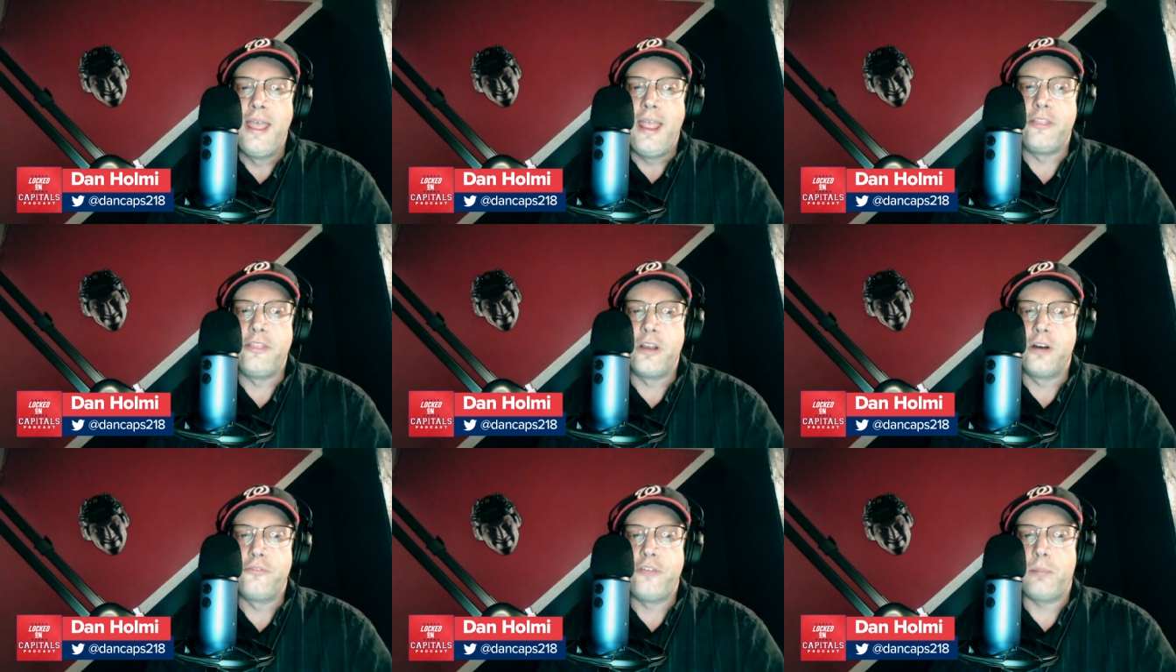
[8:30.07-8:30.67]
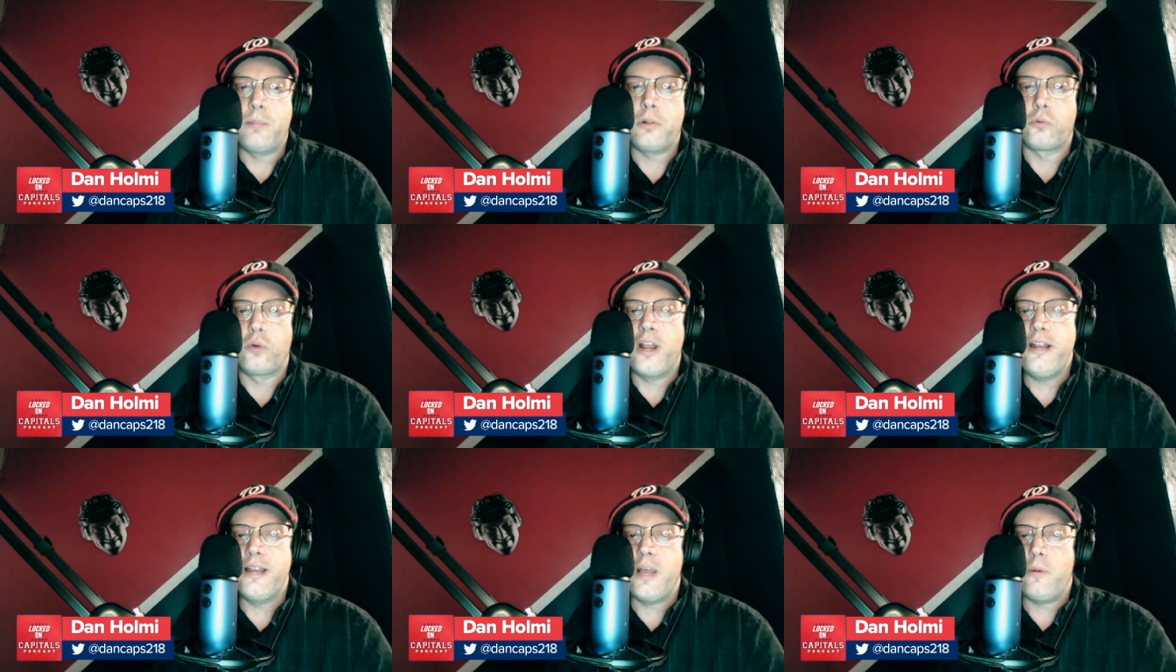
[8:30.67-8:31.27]
and they're available
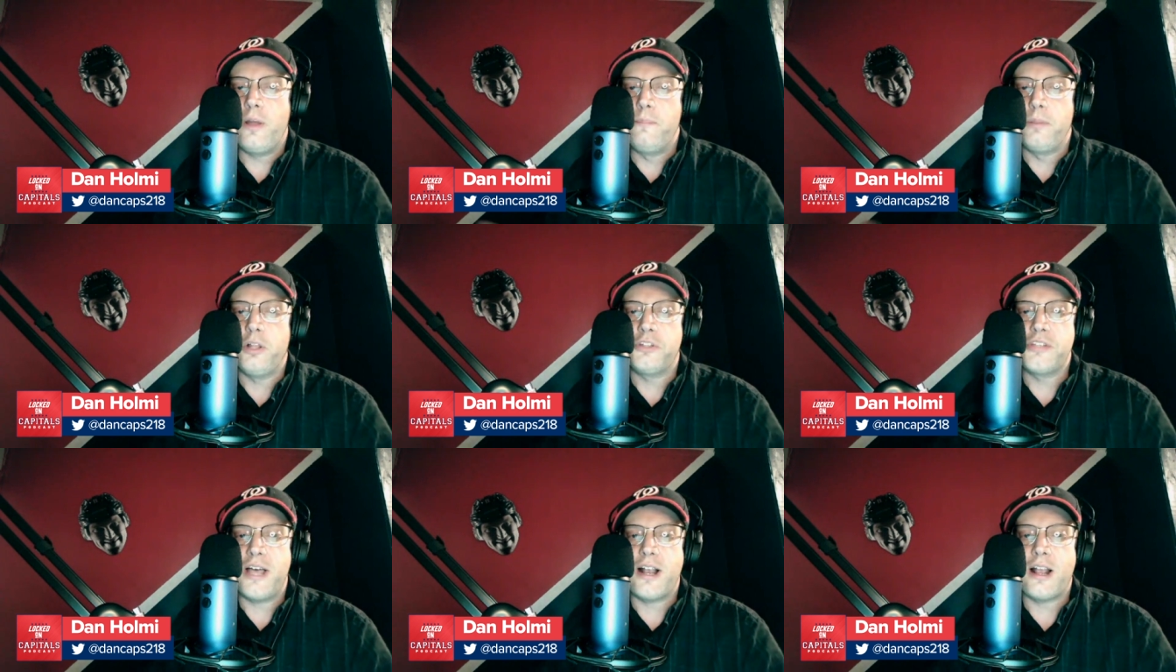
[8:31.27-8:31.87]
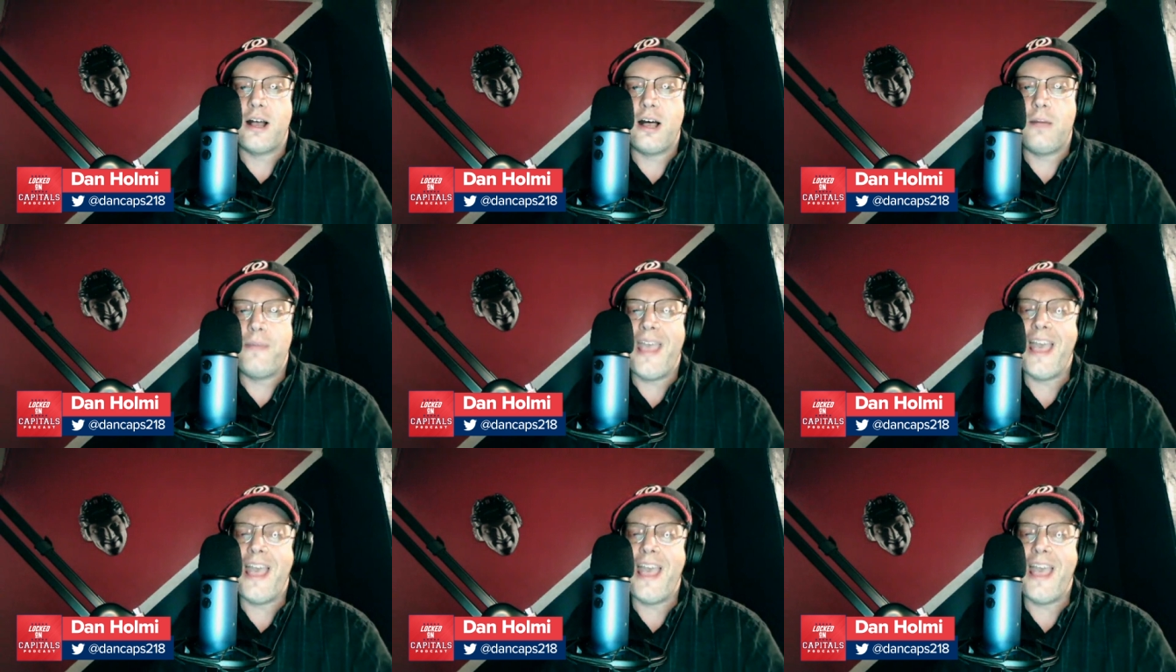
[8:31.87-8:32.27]
right now on Built.com.